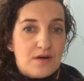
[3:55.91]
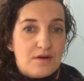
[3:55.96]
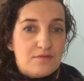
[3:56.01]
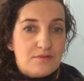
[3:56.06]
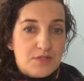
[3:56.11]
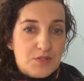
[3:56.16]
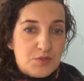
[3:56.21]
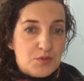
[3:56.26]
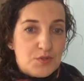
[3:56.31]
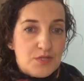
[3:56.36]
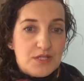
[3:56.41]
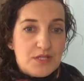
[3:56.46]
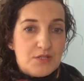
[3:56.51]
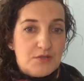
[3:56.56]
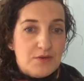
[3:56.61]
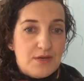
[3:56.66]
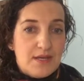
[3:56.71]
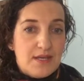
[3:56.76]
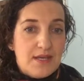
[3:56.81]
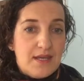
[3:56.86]
resorting
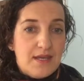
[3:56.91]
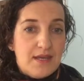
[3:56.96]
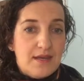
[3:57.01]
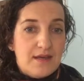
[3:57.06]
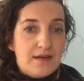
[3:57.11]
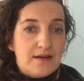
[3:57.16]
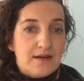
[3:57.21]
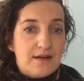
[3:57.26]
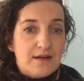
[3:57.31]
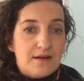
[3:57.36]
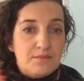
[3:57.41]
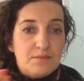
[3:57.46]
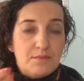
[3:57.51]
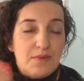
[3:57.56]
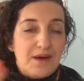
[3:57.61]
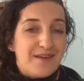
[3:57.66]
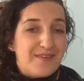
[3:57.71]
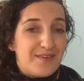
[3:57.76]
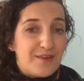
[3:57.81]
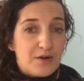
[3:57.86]
to any
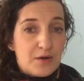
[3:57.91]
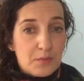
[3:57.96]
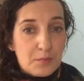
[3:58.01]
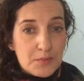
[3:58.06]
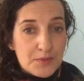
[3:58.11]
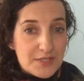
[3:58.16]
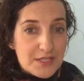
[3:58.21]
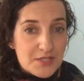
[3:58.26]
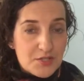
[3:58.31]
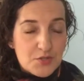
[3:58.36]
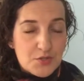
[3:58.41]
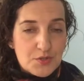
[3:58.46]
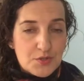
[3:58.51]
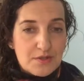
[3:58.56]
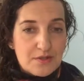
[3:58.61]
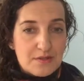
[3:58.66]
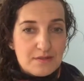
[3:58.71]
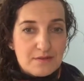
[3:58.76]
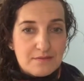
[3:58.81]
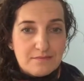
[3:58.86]
other
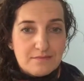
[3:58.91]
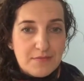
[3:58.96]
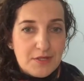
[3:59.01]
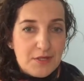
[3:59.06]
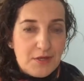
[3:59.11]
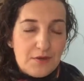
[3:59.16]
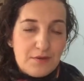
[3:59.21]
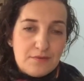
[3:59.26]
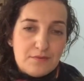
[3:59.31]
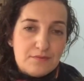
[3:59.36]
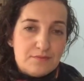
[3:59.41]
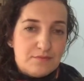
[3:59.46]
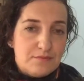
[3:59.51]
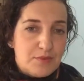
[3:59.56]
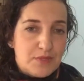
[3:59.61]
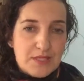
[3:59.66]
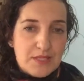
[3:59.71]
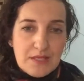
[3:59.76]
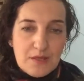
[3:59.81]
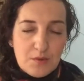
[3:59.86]
potential,
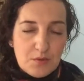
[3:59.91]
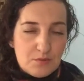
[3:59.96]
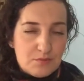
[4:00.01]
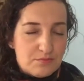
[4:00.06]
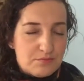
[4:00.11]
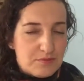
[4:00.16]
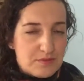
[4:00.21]
whether you